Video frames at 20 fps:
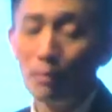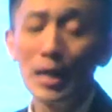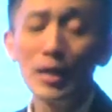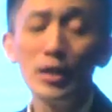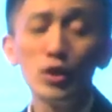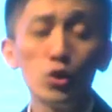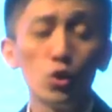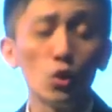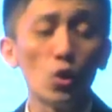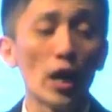
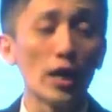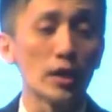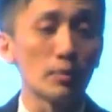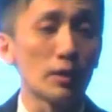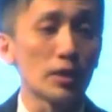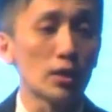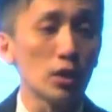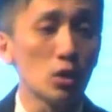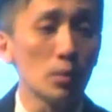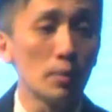Manage, you got
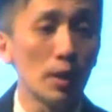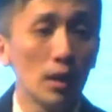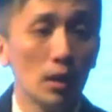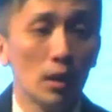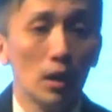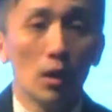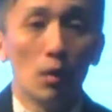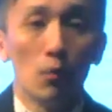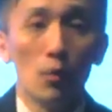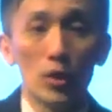expectation, ma.
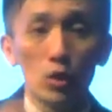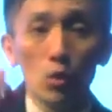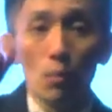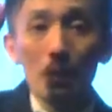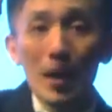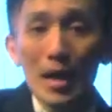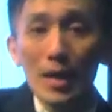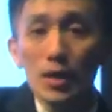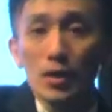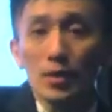When you
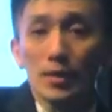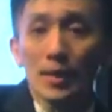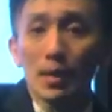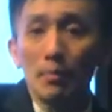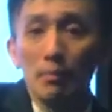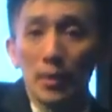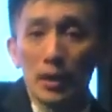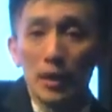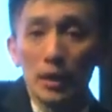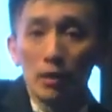manage
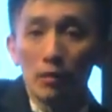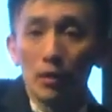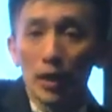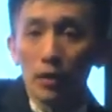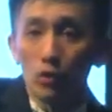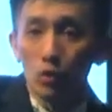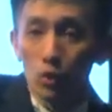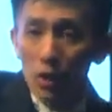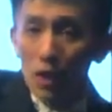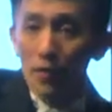somebody,
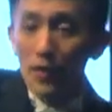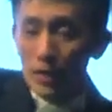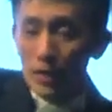right, do you have